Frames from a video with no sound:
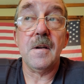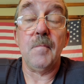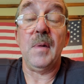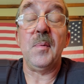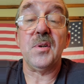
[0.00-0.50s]

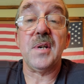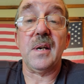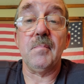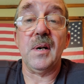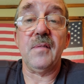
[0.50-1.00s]
Maybe you're
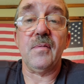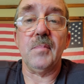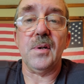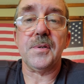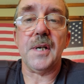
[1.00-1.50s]
taking money from
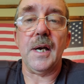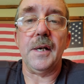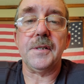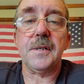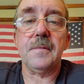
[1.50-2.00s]
both
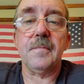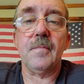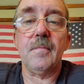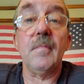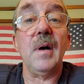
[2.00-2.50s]
sides.
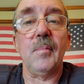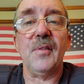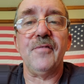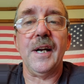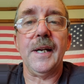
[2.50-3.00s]
I'm going
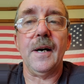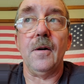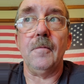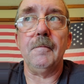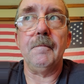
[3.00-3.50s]
to find
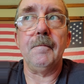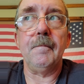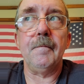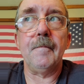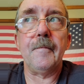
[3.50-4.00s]
out.
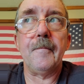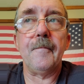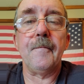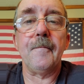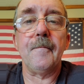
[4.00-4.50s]

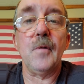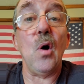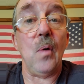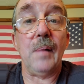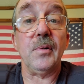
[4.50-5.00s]

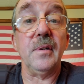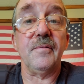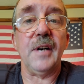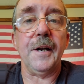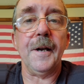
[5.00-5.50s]
Oh, I'm going to
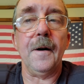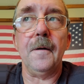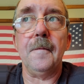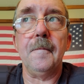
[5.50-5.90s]
find out.